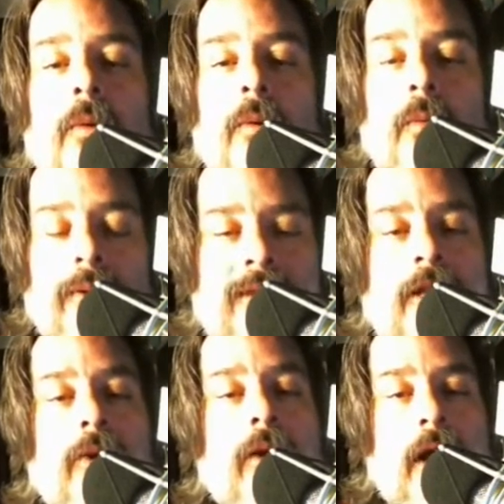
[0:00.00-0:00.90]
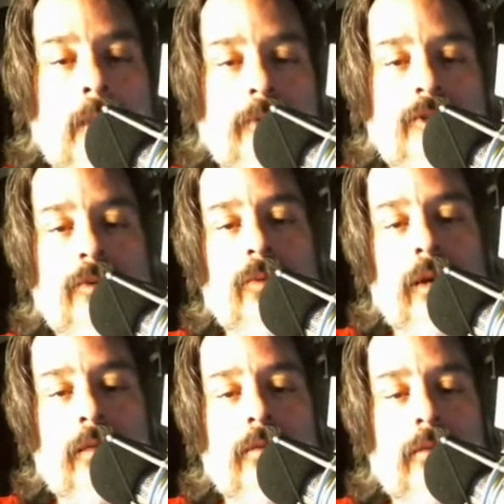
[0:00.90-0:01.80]
what can you accomplish
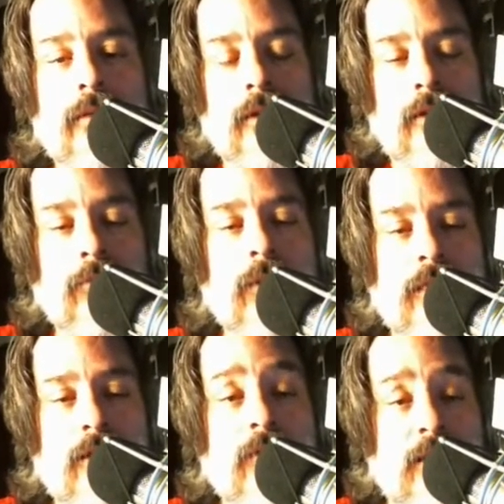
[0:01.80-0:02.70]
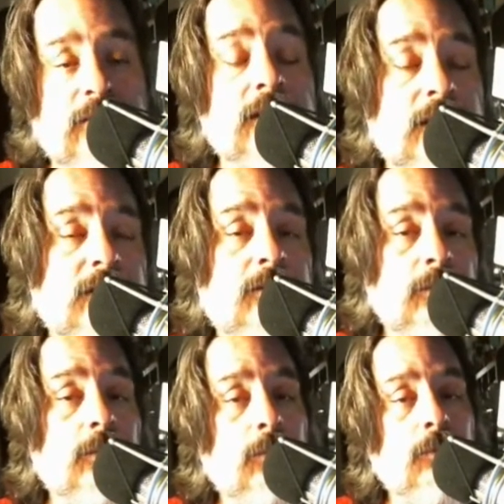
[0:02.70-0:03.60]
with the device, and does it
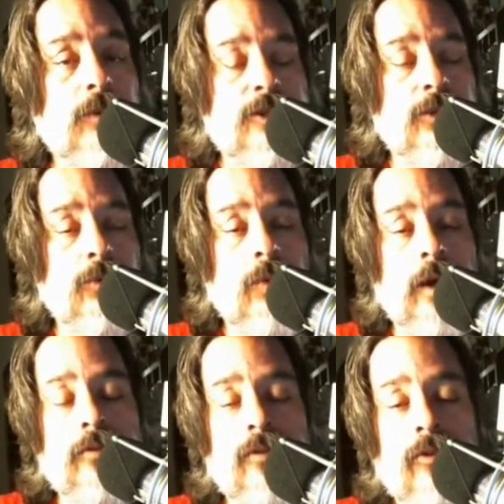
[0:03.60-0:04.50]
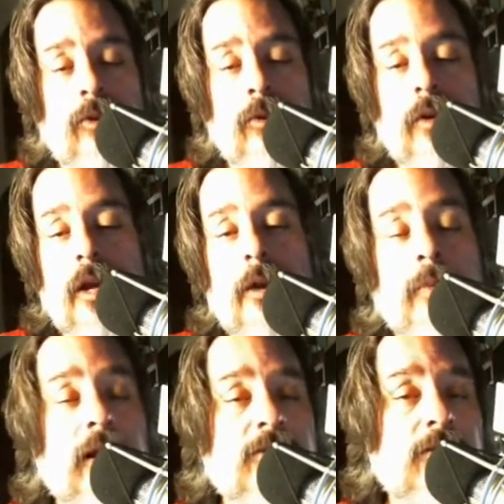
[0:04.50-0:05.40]
do what you want it to do,
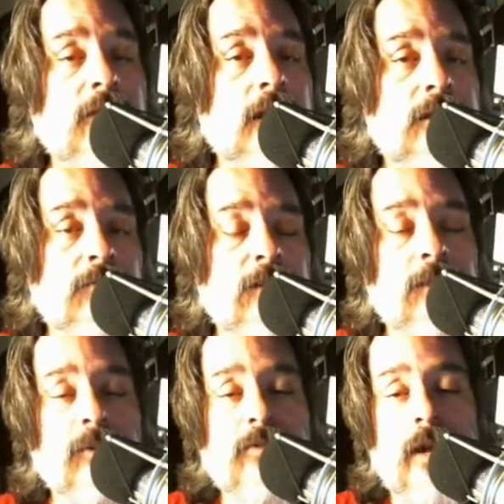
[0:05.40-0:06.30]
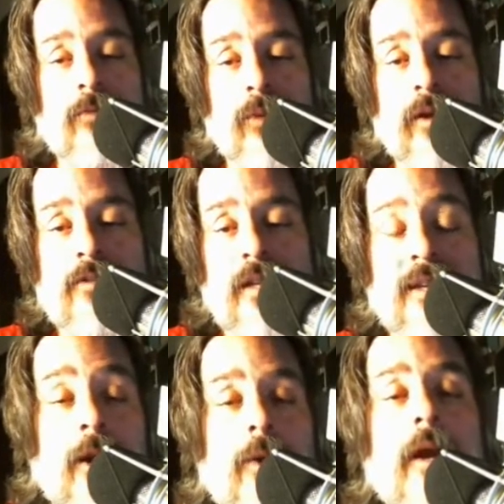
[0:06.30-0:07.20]
because you've got the available software. It's
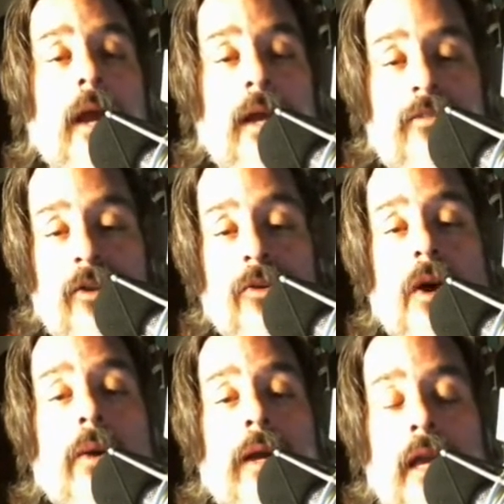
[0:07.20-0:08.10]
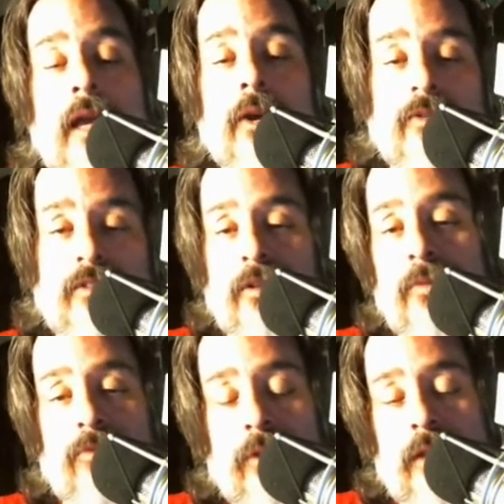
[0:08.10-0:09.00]
a growing ecosystem
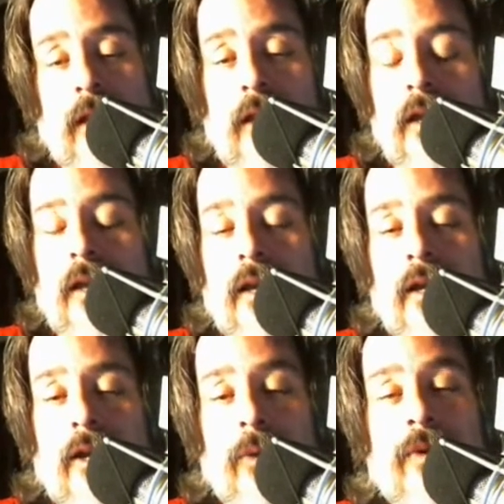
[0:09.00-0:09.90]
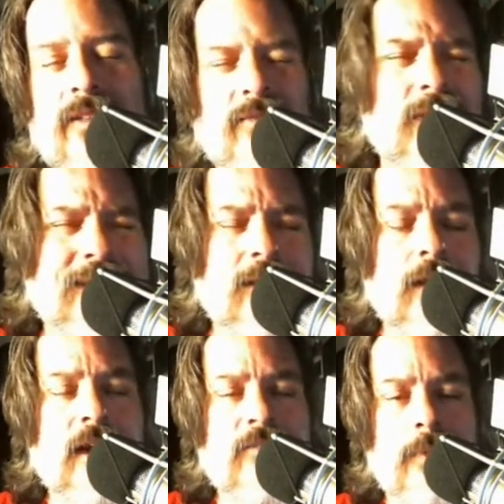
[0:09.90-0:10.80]
is what they,
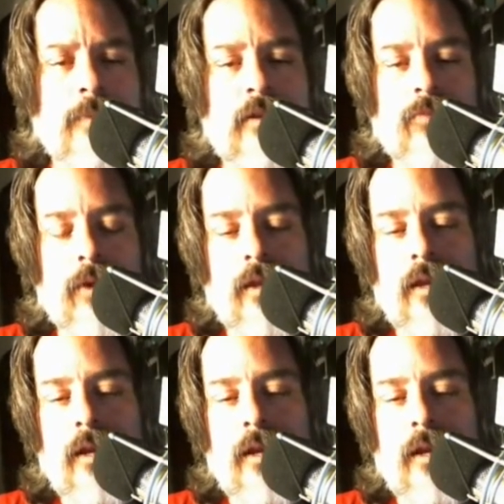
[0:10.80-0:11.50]
I guess maybe it's one of